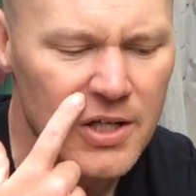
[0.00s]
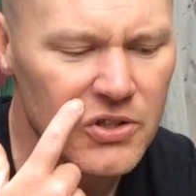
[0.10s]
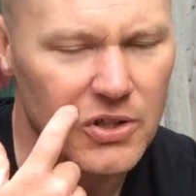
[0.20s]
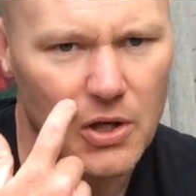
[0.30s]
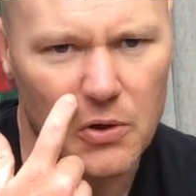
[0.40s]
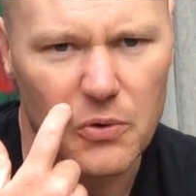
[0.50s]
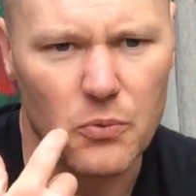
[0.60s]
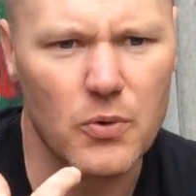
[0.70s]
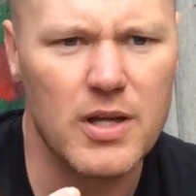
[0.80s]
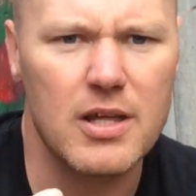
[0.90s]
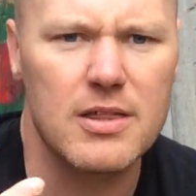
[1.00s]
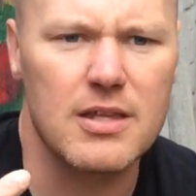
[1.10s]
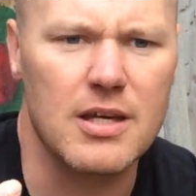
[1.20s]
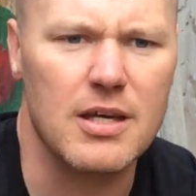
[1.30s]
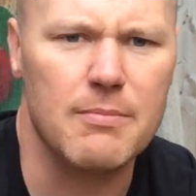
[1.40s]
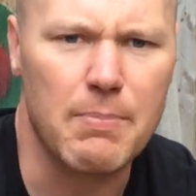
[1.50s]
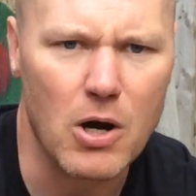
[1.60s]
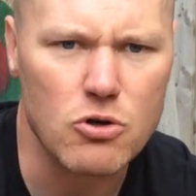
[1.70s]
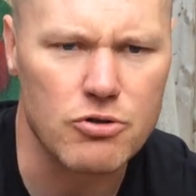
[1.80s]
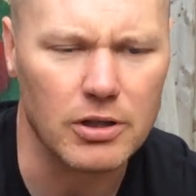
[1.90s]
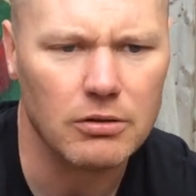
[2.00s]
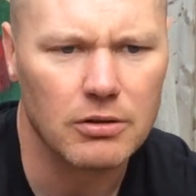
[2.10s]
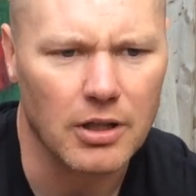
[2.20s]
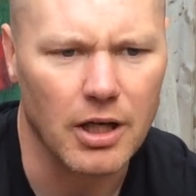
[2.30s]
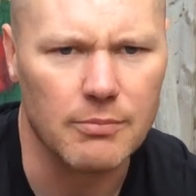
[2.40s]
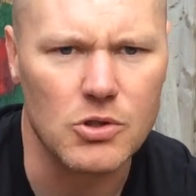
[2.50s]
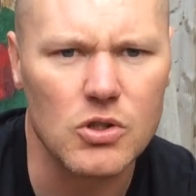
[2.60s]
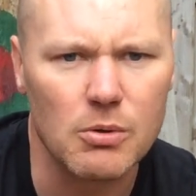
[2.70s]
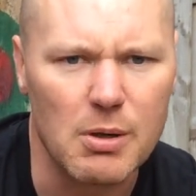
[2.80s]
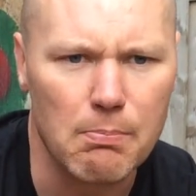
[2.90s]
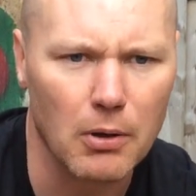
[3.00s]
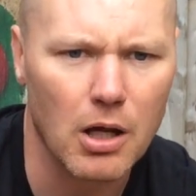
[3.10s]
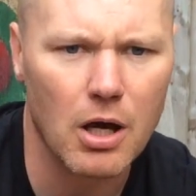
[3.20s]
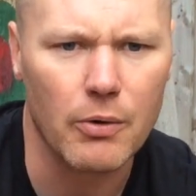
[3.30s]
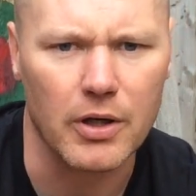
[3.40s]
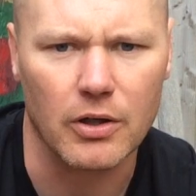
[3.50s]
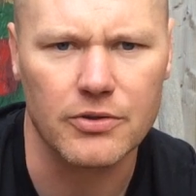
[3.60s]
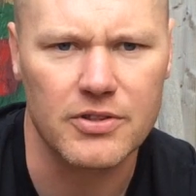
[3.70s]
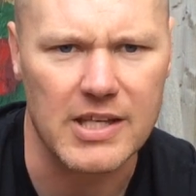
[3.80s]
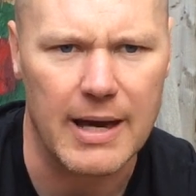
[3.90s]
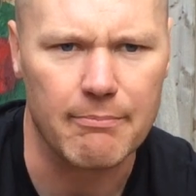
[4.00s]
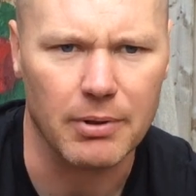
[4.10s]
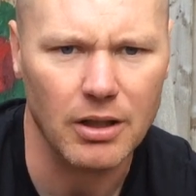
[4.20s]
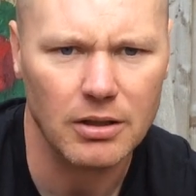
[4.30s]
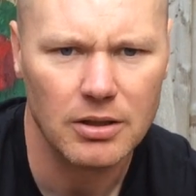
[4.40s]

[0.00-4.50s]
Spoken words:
So with the bow drill, you saw me blowing onto the ember.